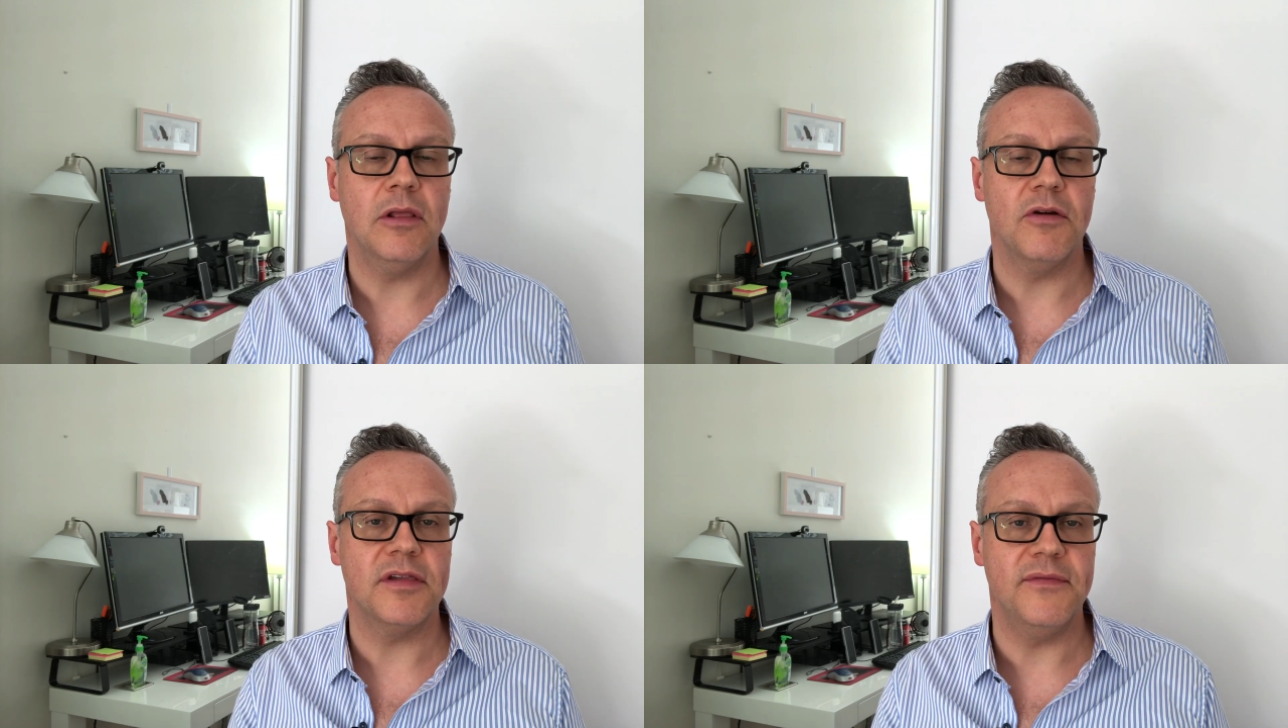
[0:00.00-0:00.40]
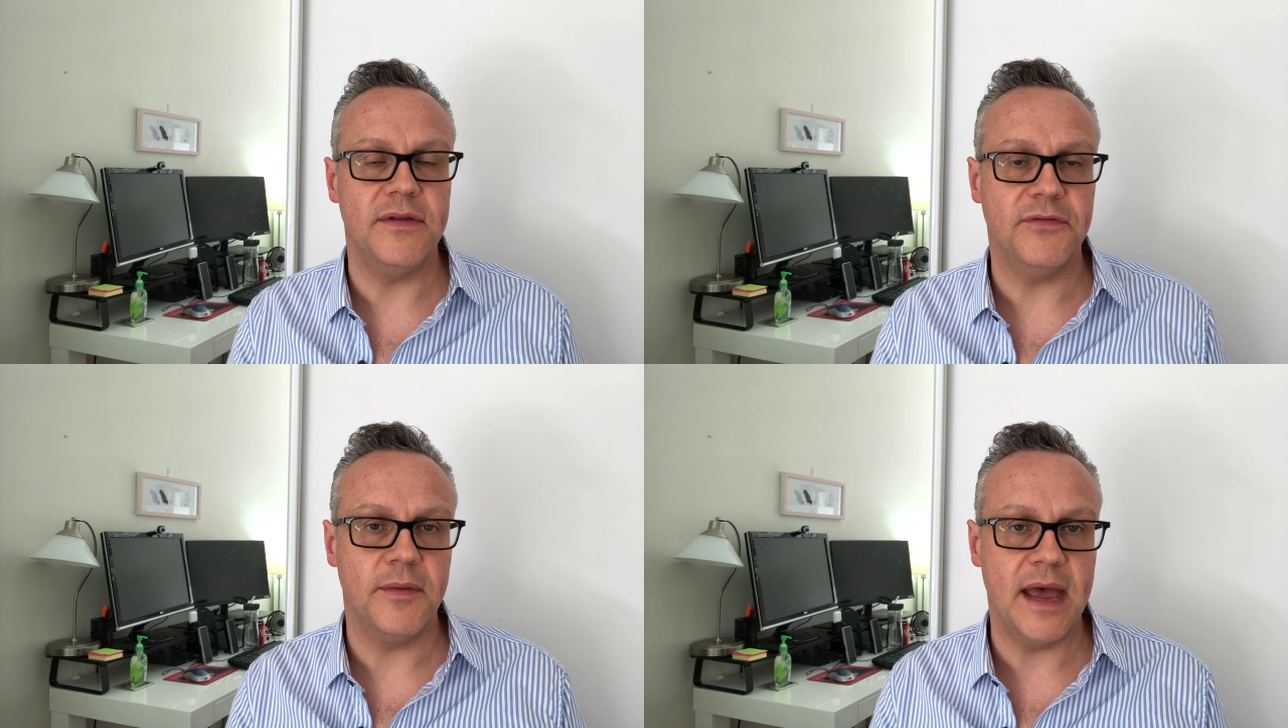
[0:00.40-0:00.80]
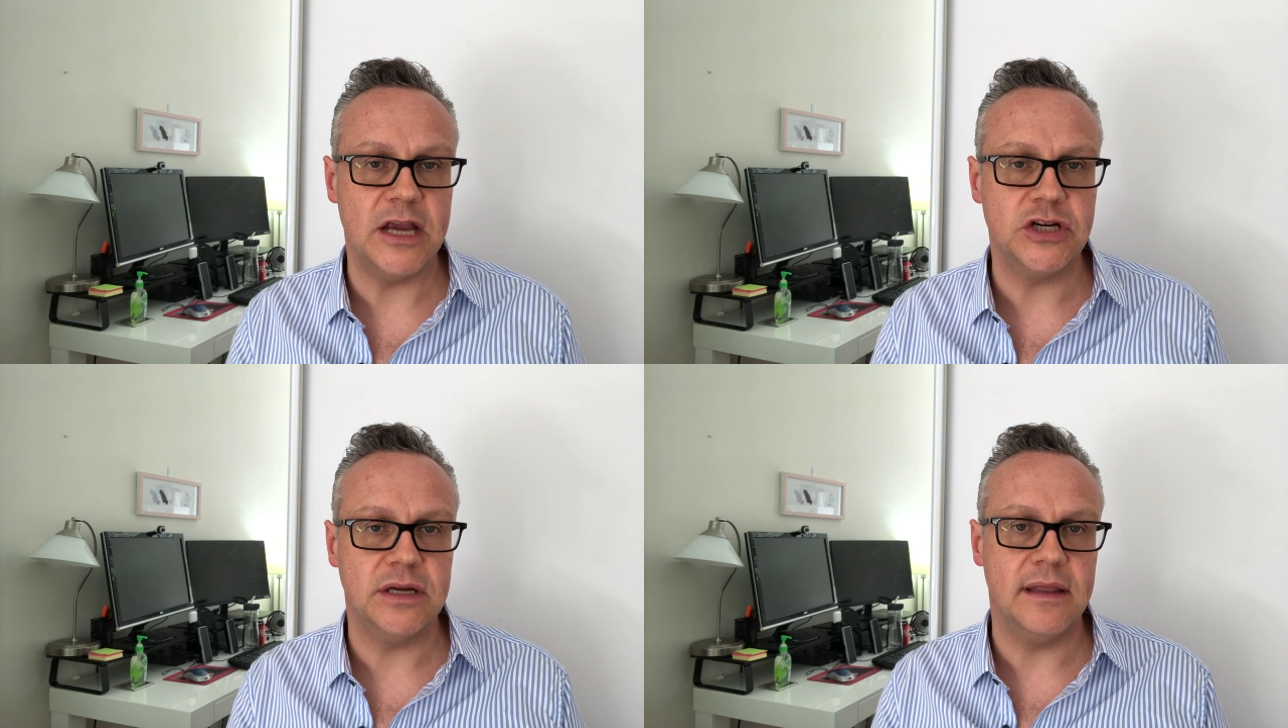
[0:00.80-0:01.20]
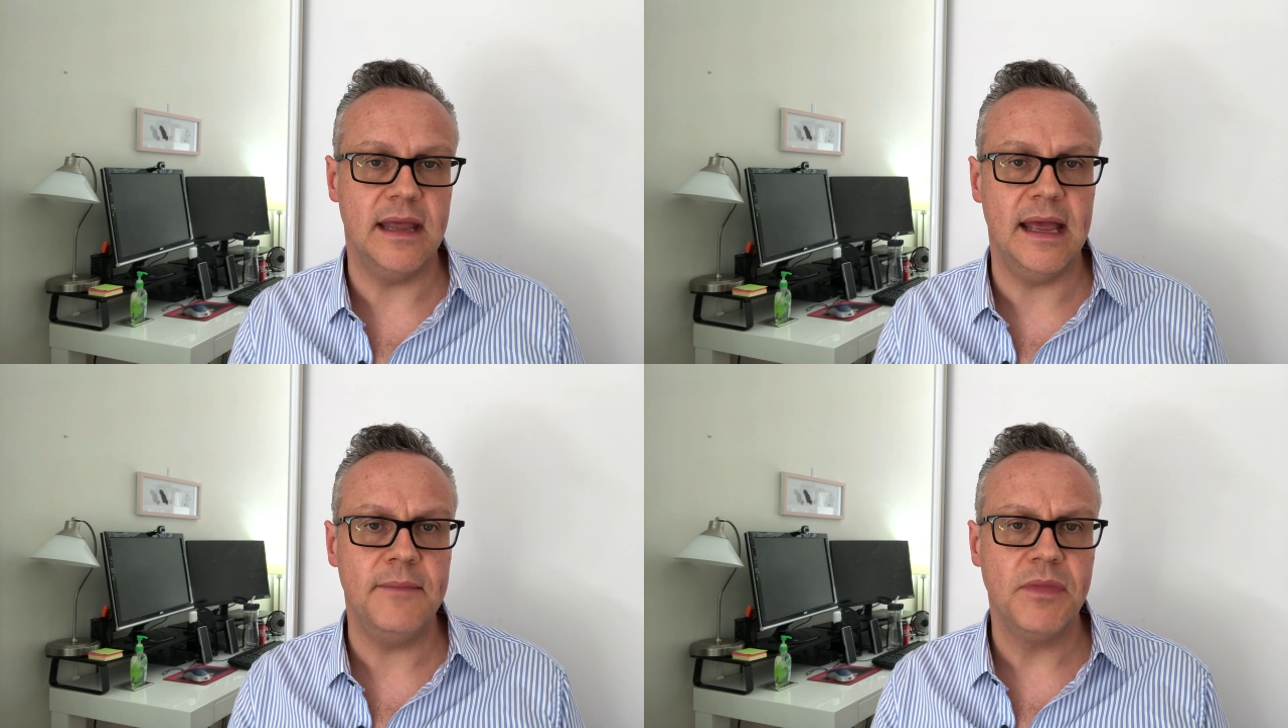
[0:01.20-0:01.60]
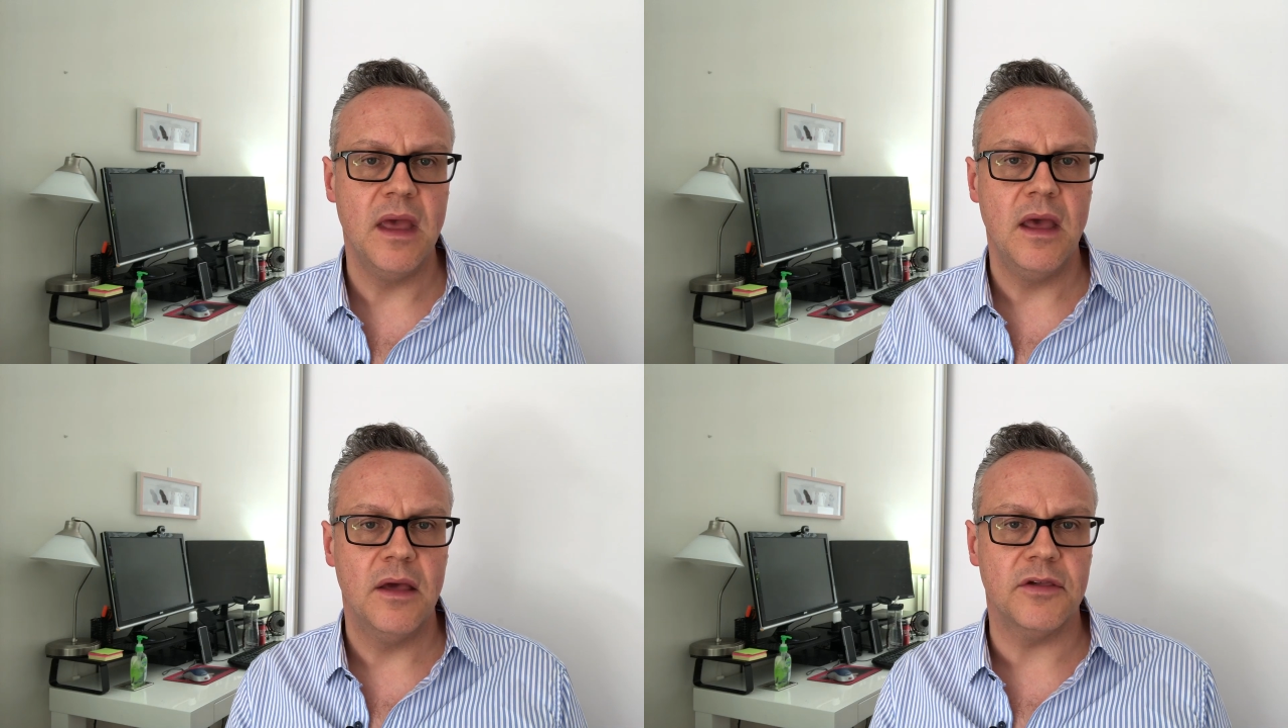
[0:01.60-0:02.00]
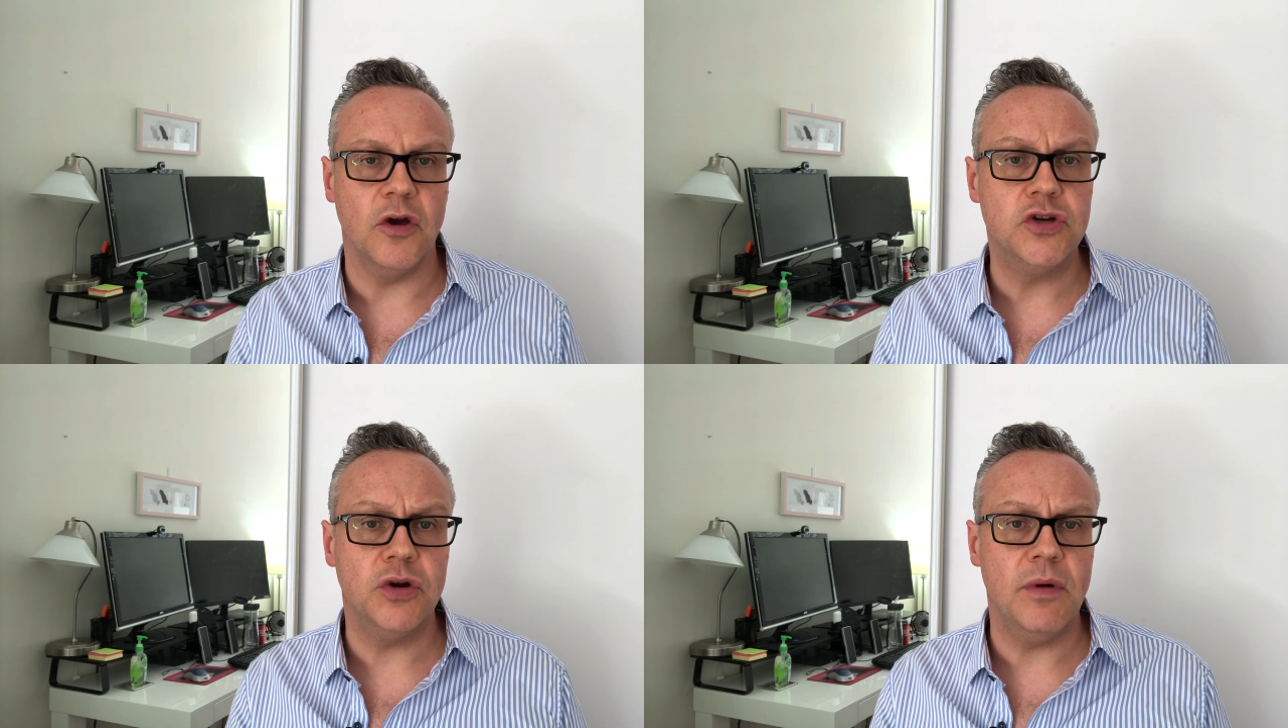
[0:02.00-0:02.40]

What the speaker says: lots of information in there. So do